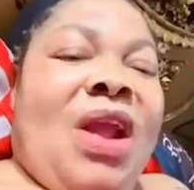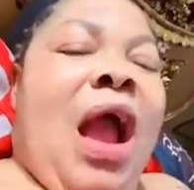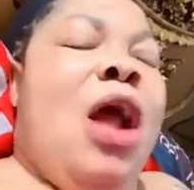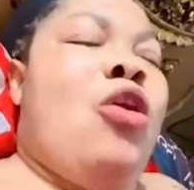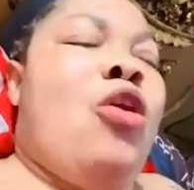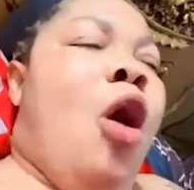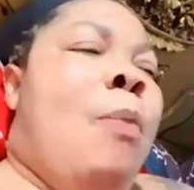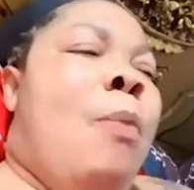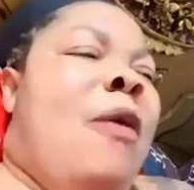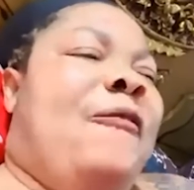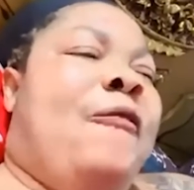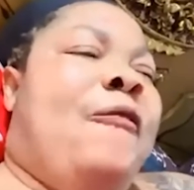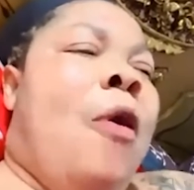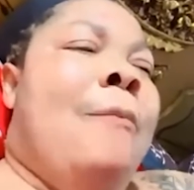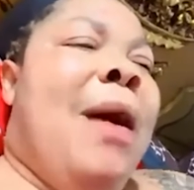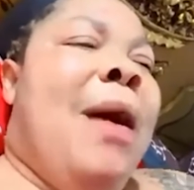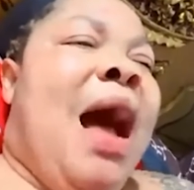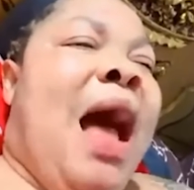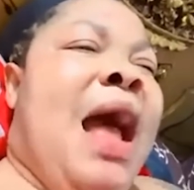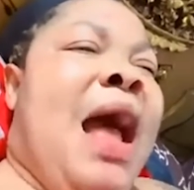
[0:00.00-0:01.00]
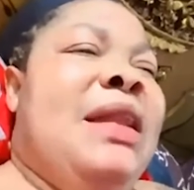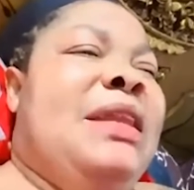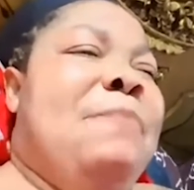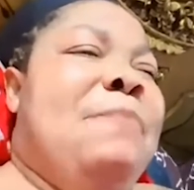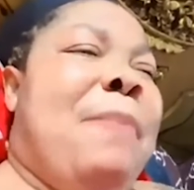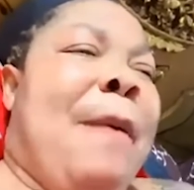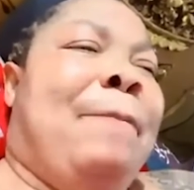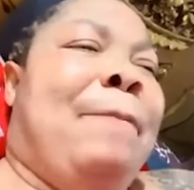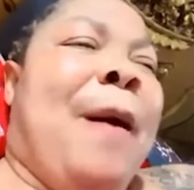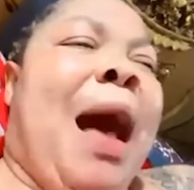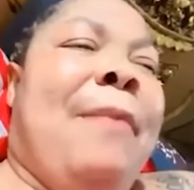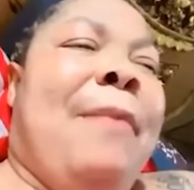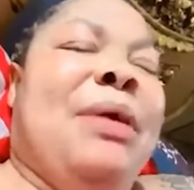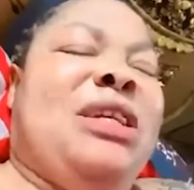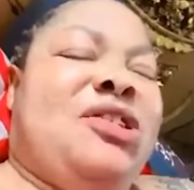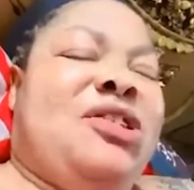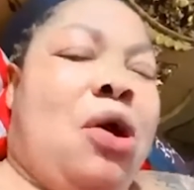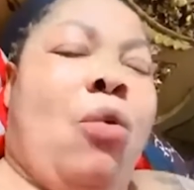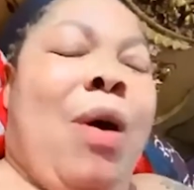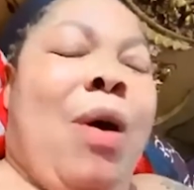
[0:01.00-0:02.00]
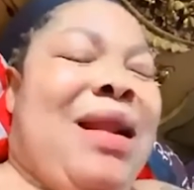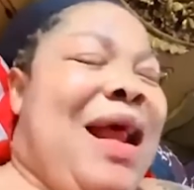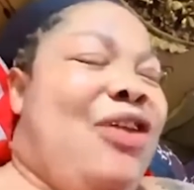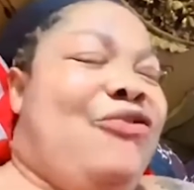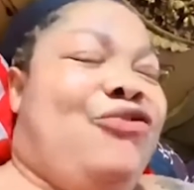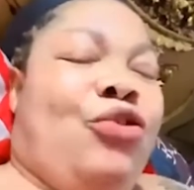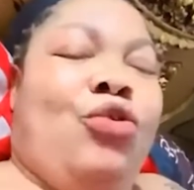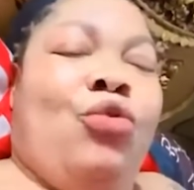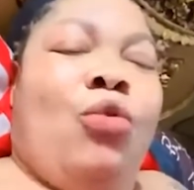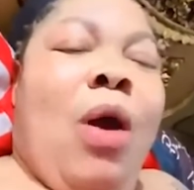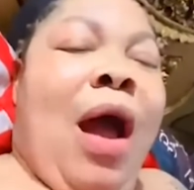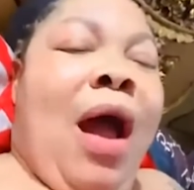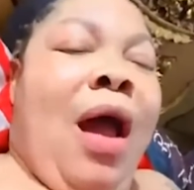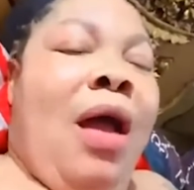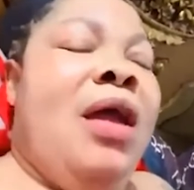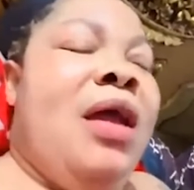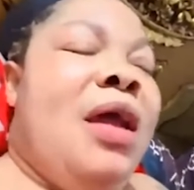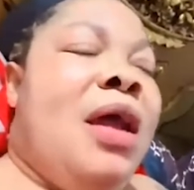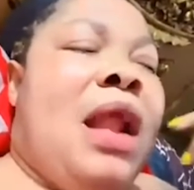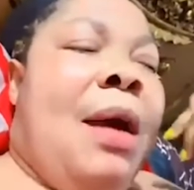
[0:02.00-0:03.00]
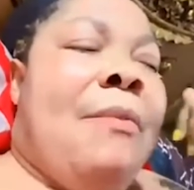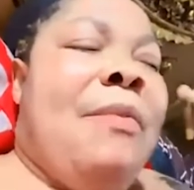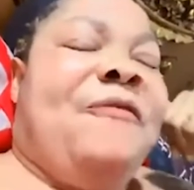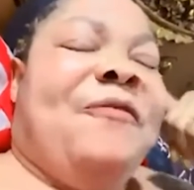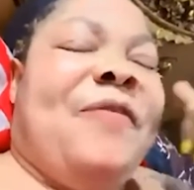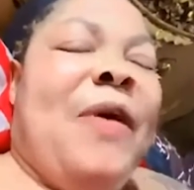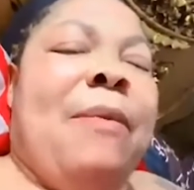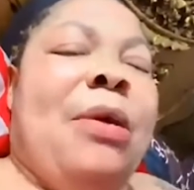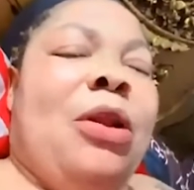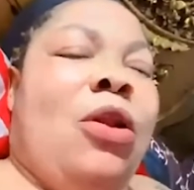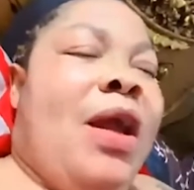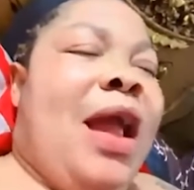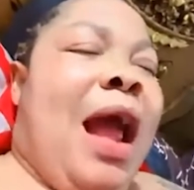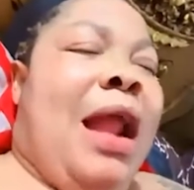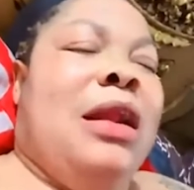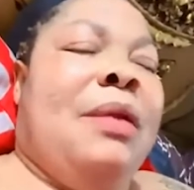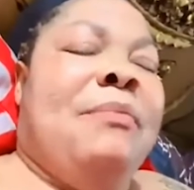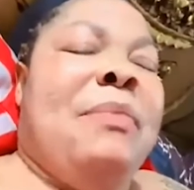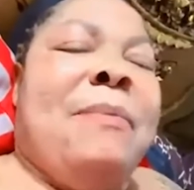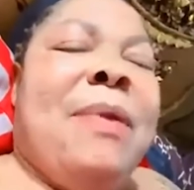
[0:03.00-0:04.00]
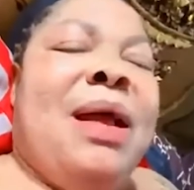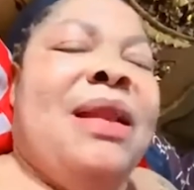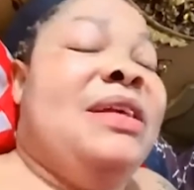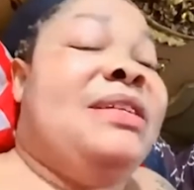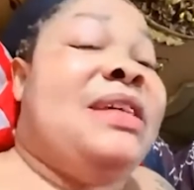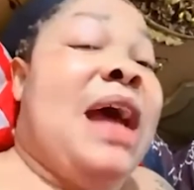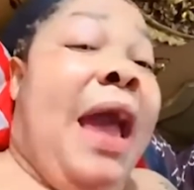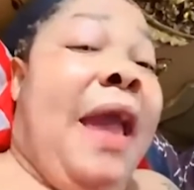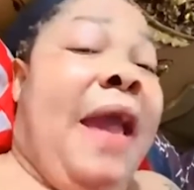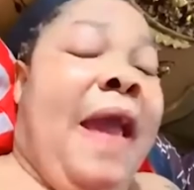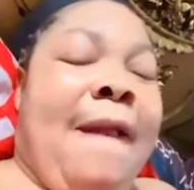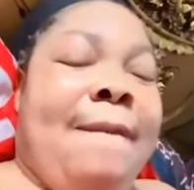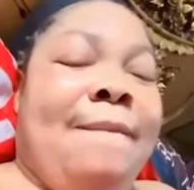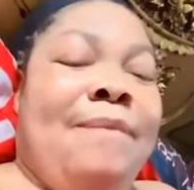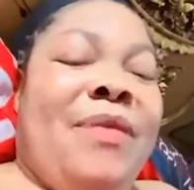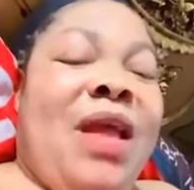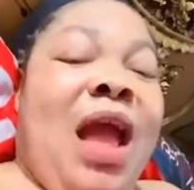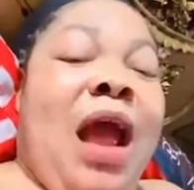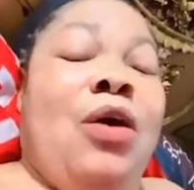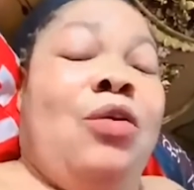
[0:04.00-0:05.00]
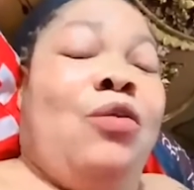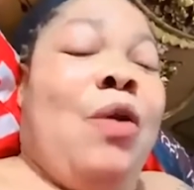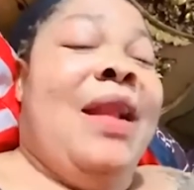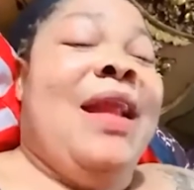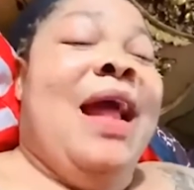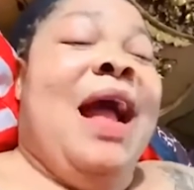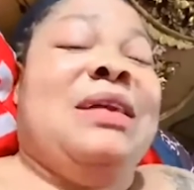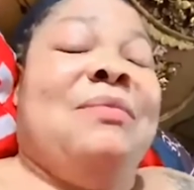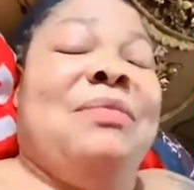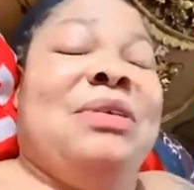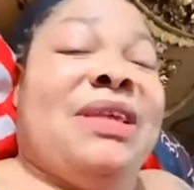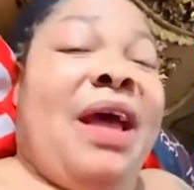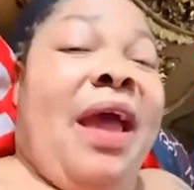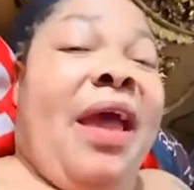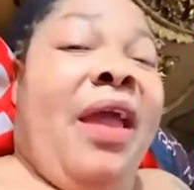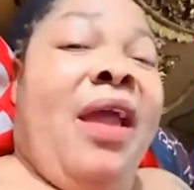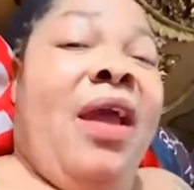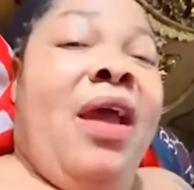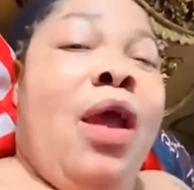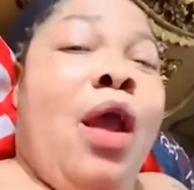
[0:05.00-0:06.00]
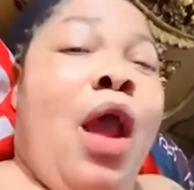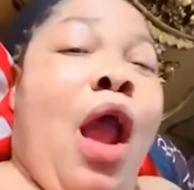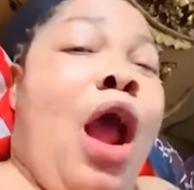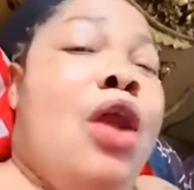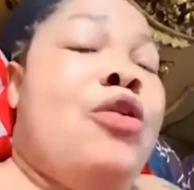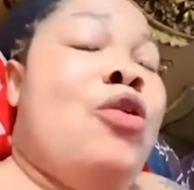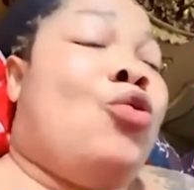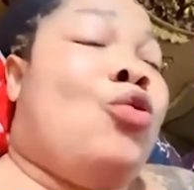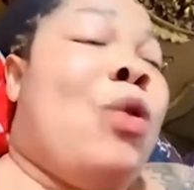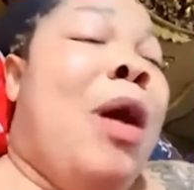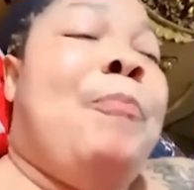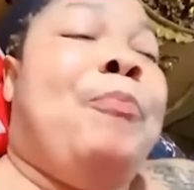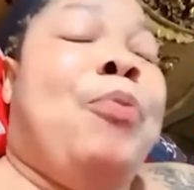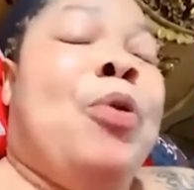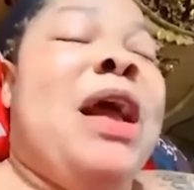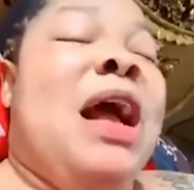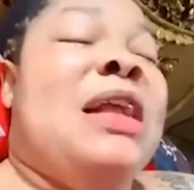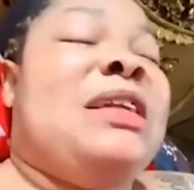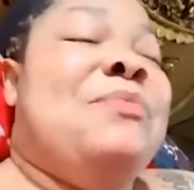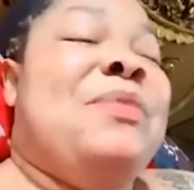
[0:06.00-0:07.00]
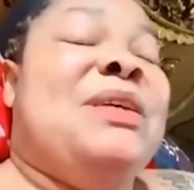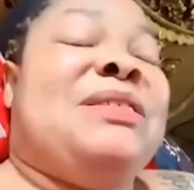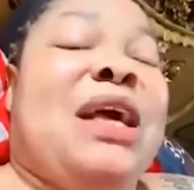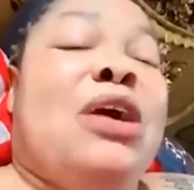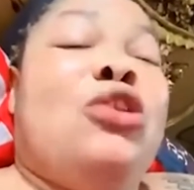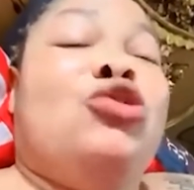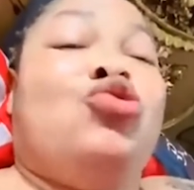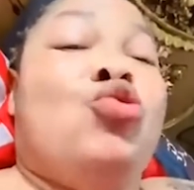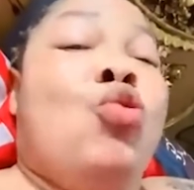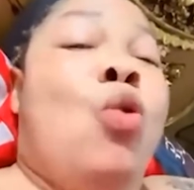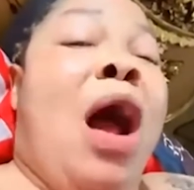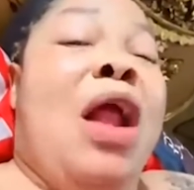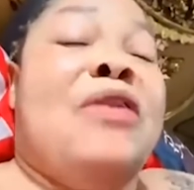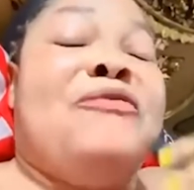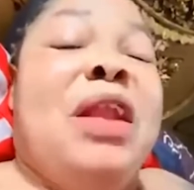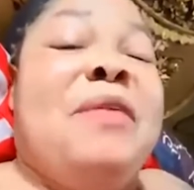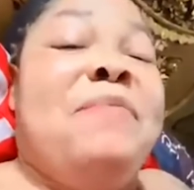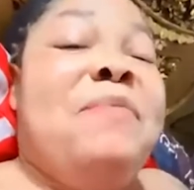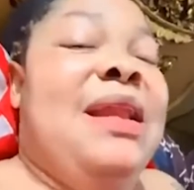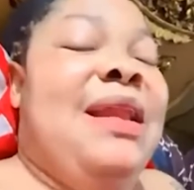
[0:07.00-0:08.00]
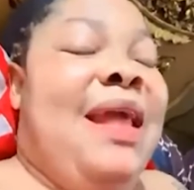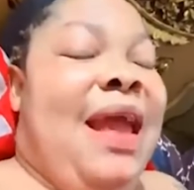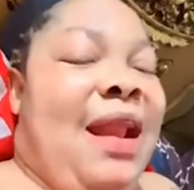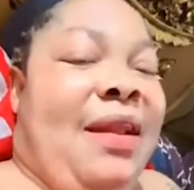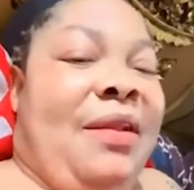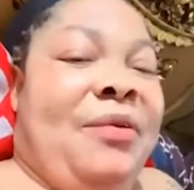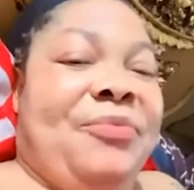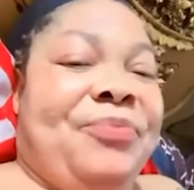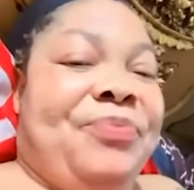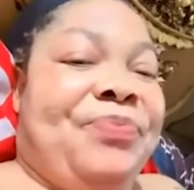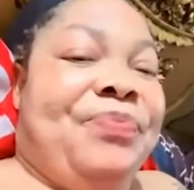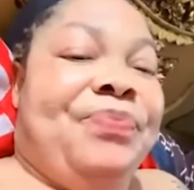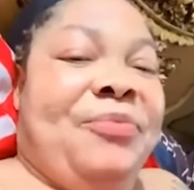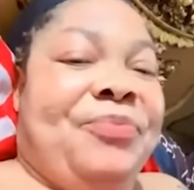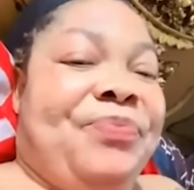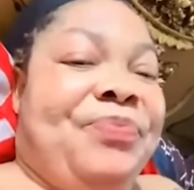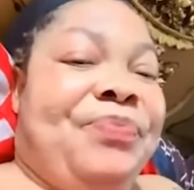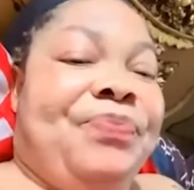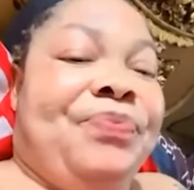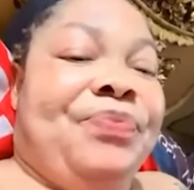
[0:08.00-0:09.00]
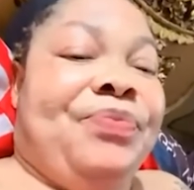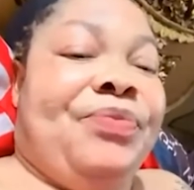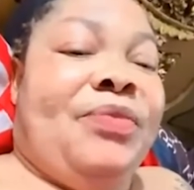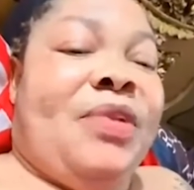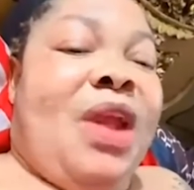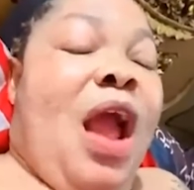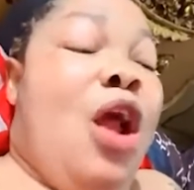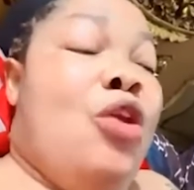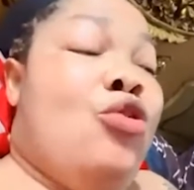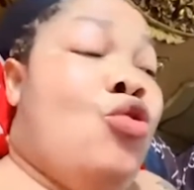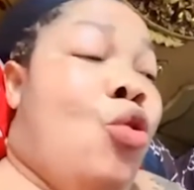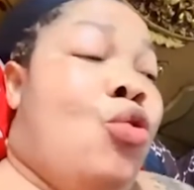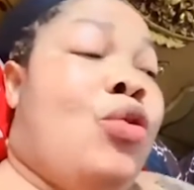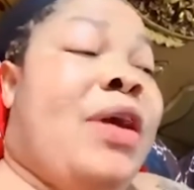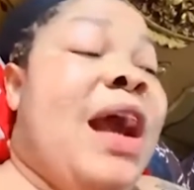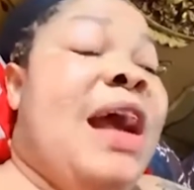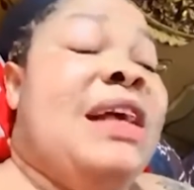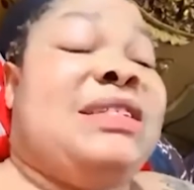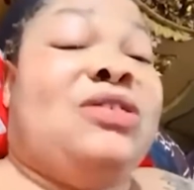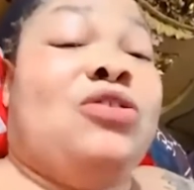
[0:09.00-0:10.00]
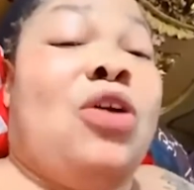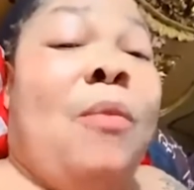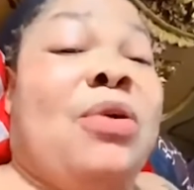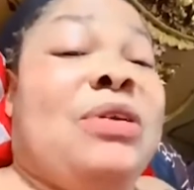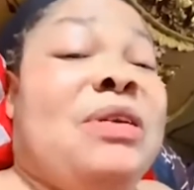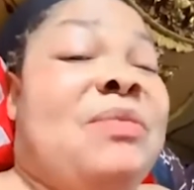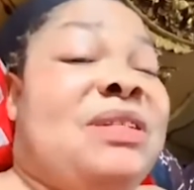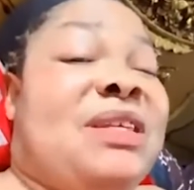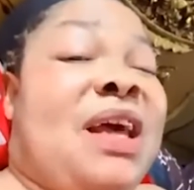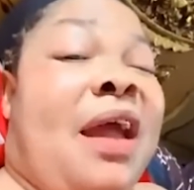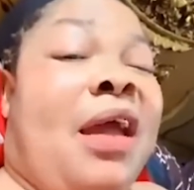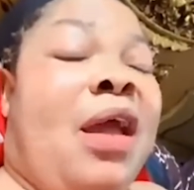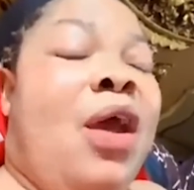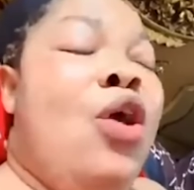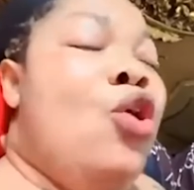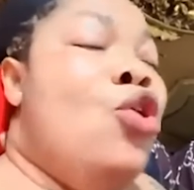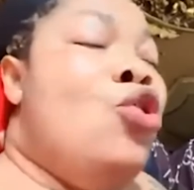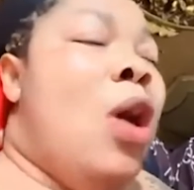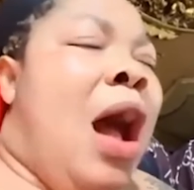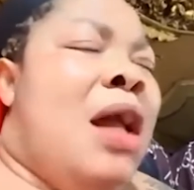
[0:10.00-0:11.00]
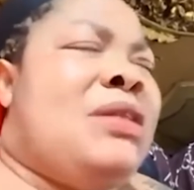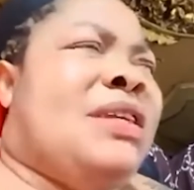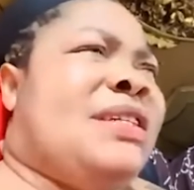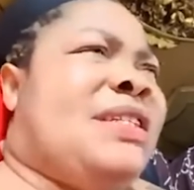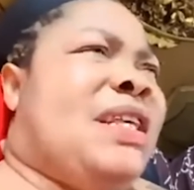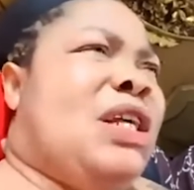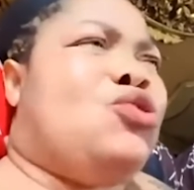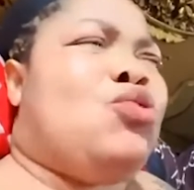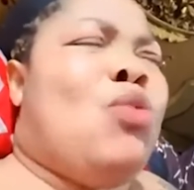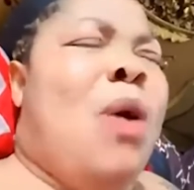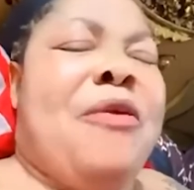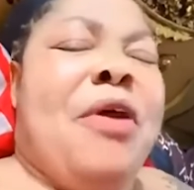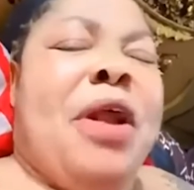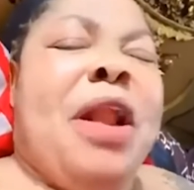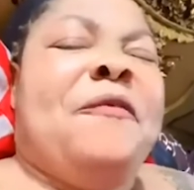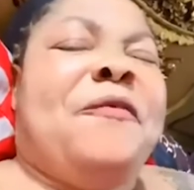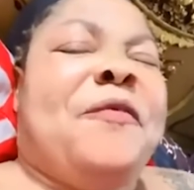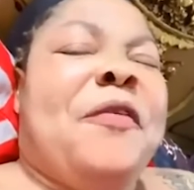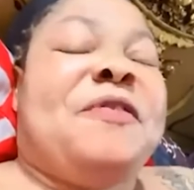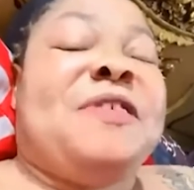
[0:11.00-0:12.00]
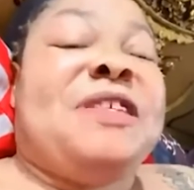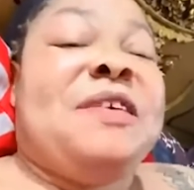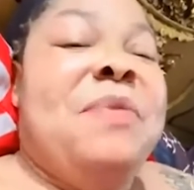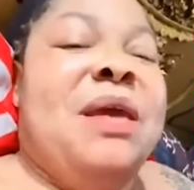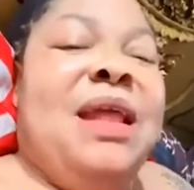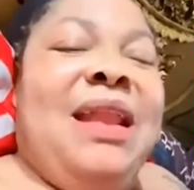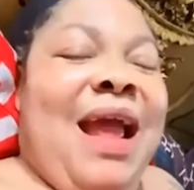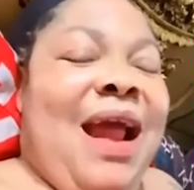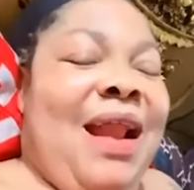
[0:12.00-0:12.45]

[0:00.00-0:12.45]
An Obofour ma Andy Bepame Chawana, Jonua. Now me family lawyer and me money jay. And a quadi adim say, and no crown poy adim say 200 million. And no case no money say, I take say 250 million.